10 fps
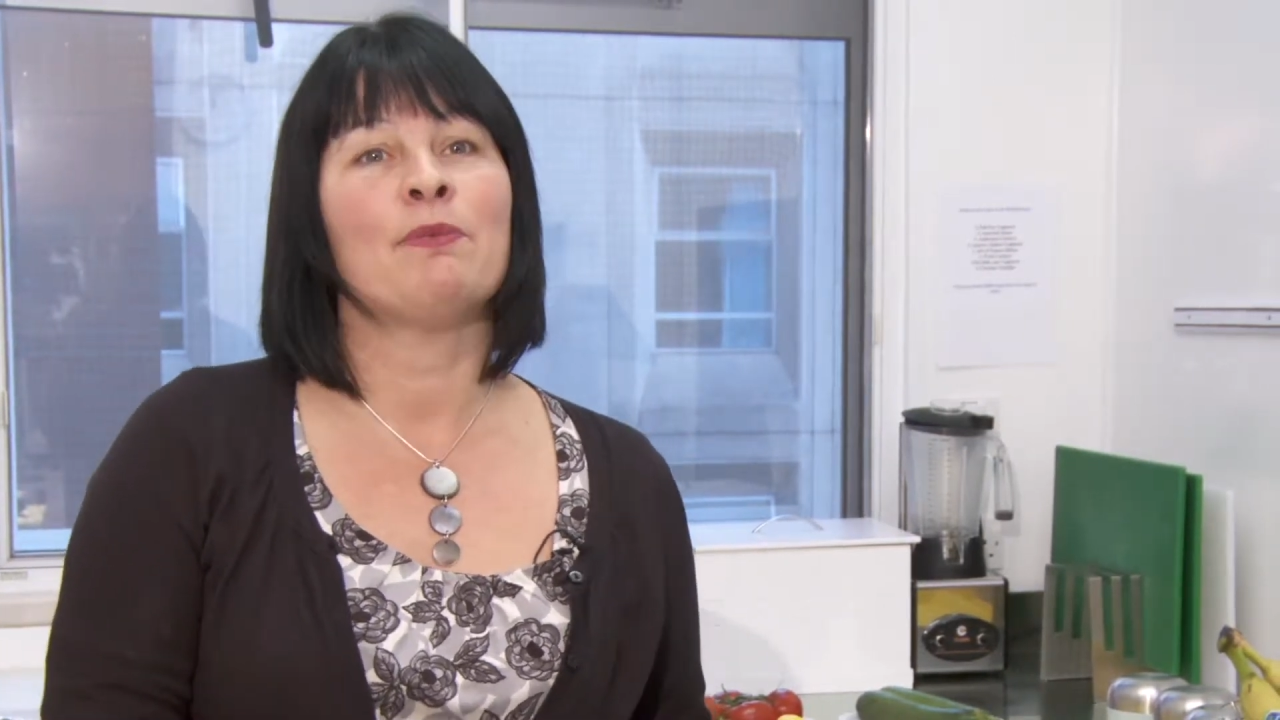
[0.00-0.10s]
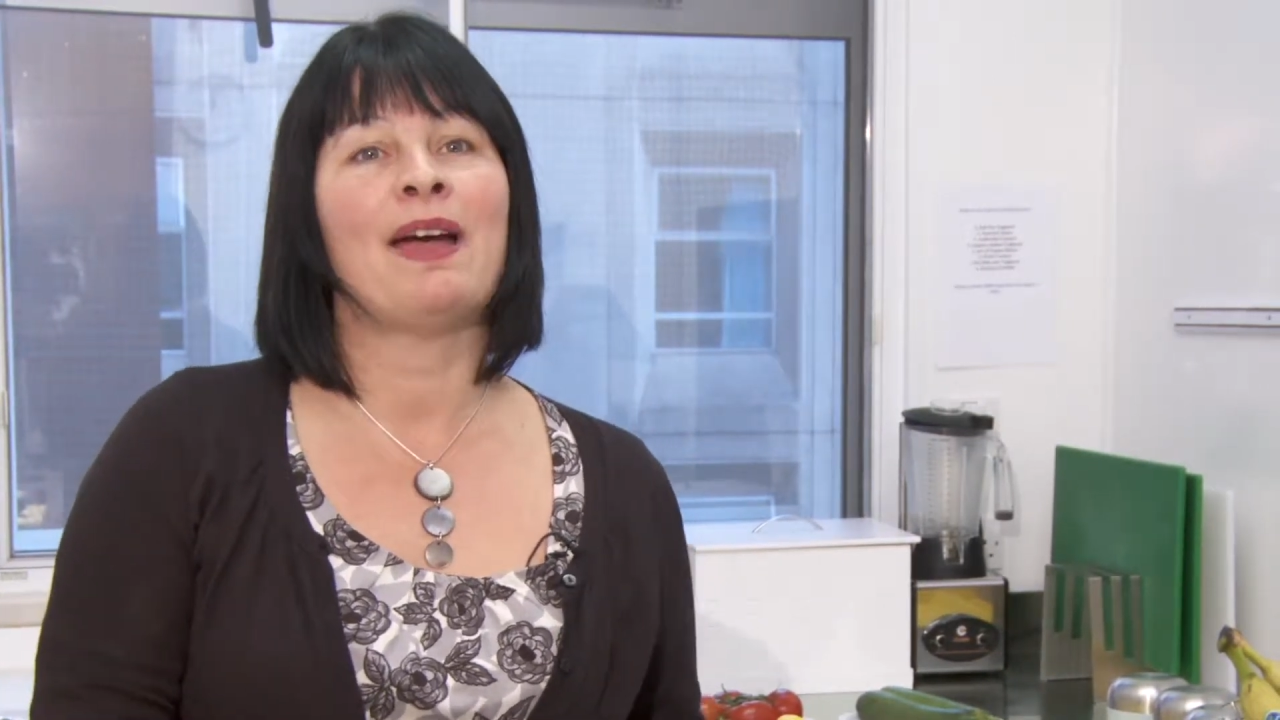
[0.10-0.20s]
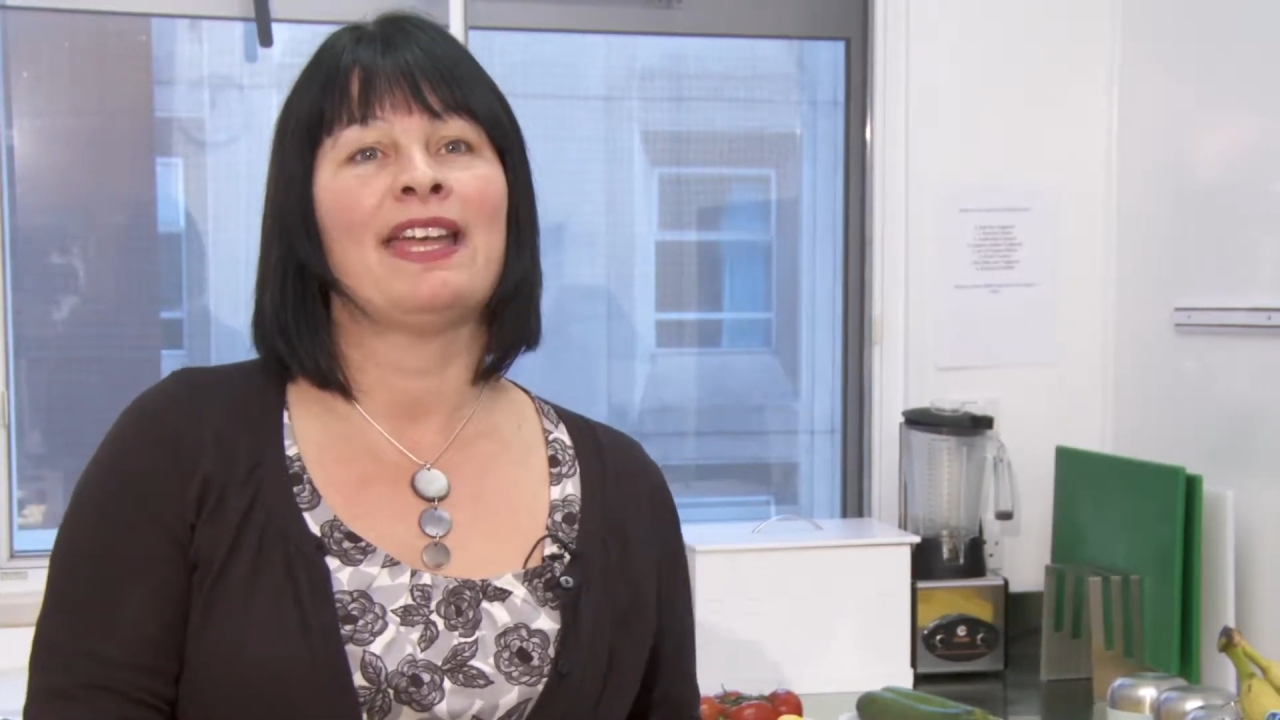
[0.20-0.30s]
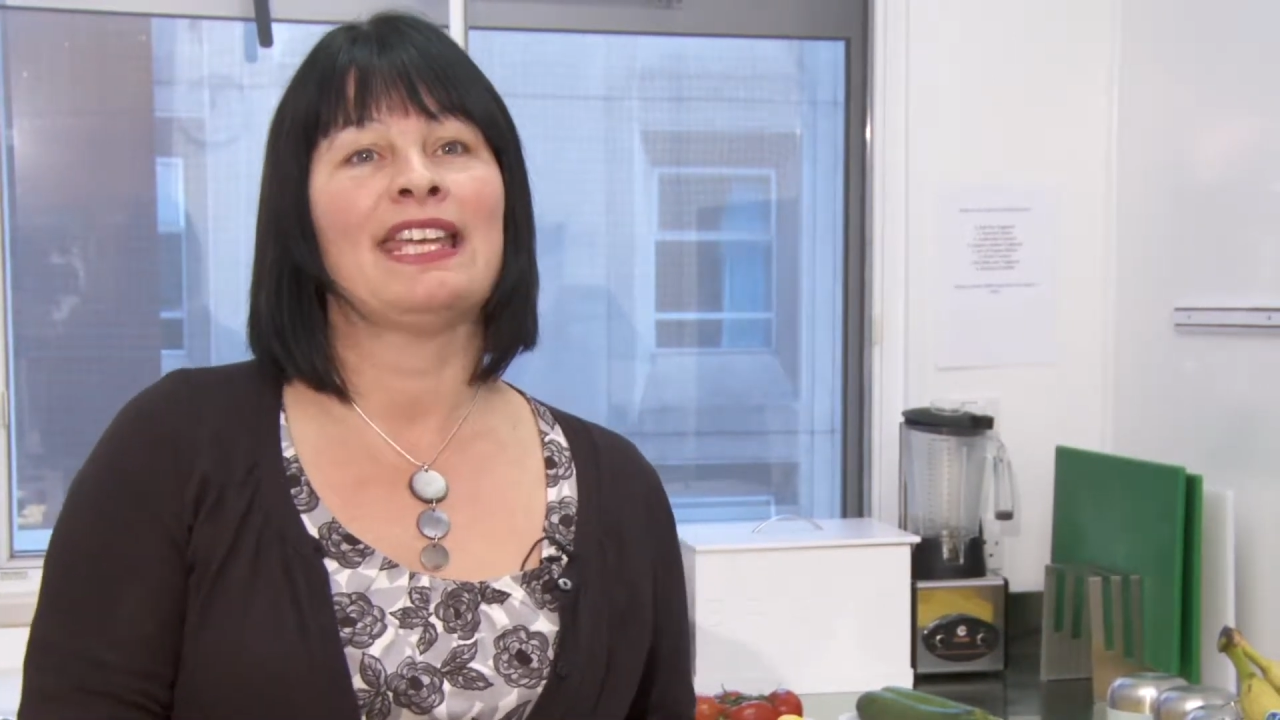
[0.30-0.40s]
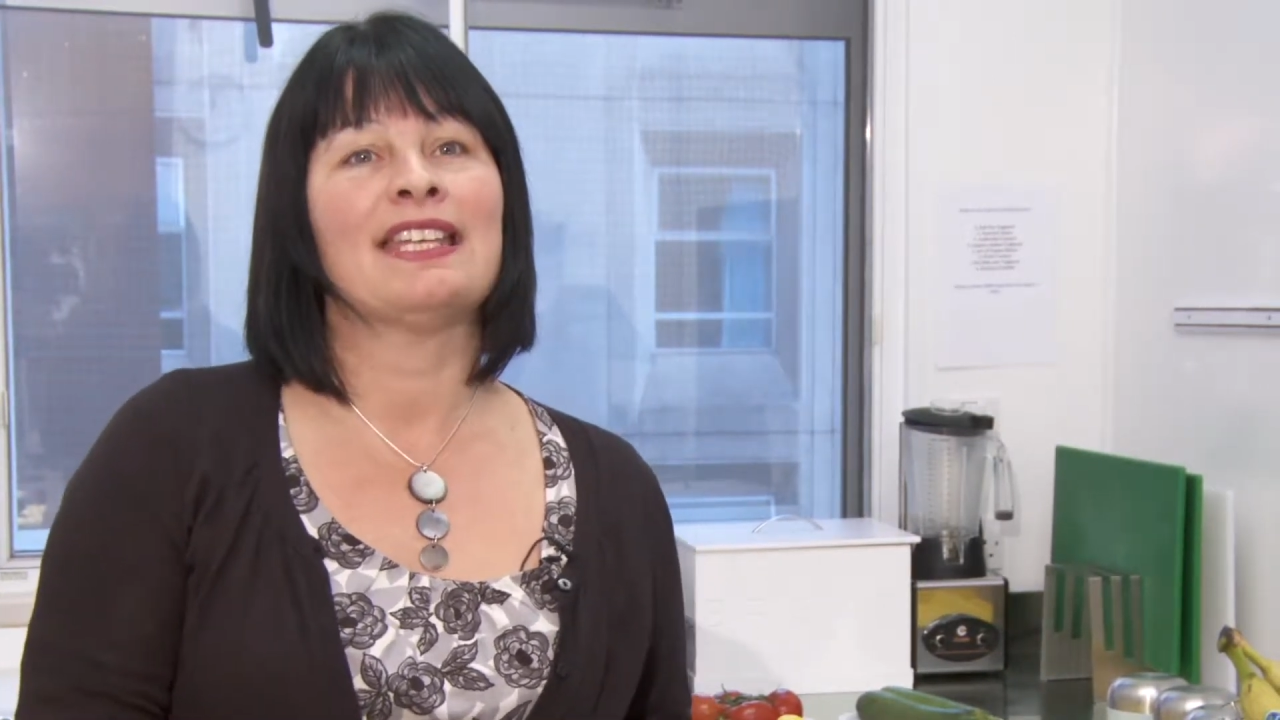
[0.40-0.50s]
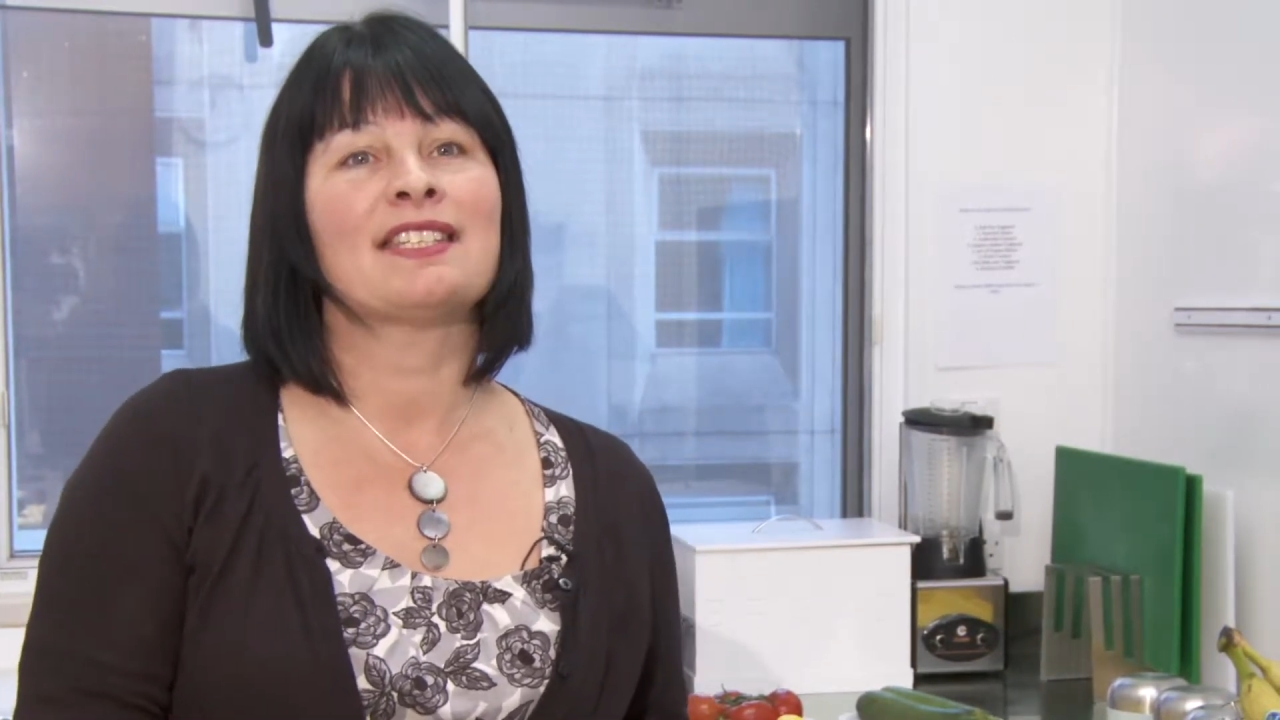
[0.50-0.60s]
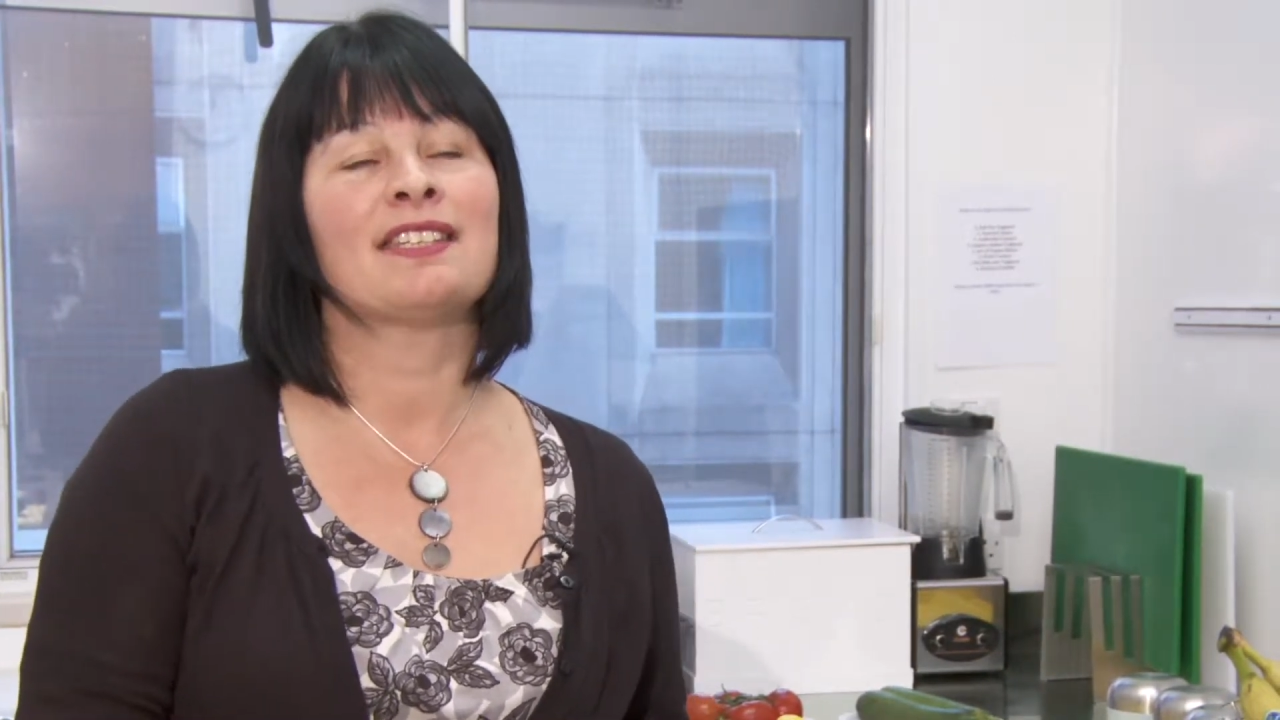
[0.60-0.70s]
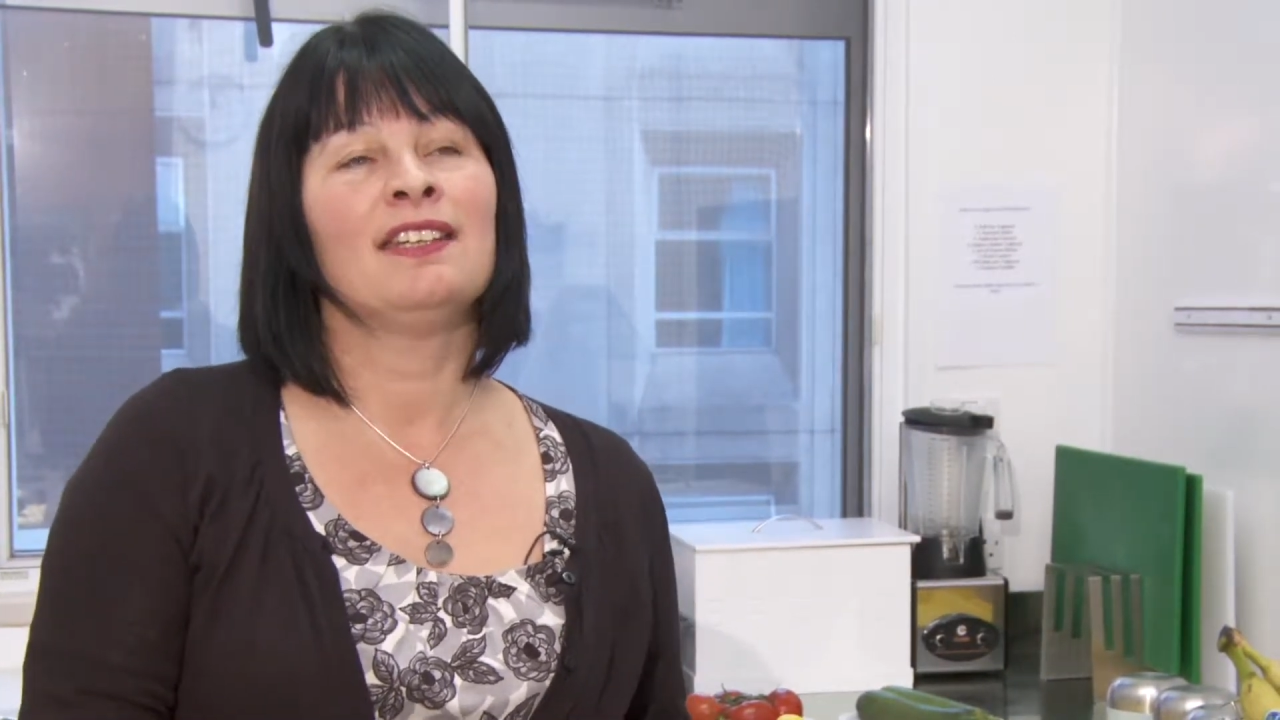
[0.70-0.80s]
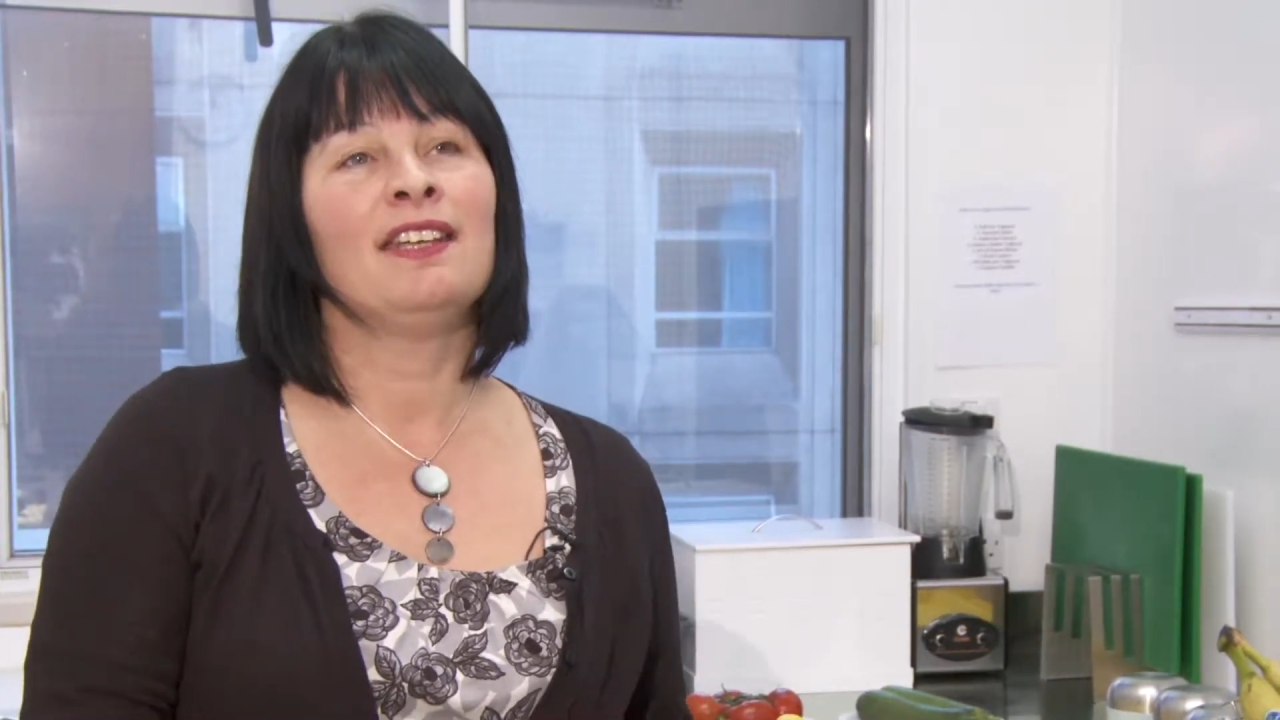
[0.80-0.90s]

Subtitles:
weight,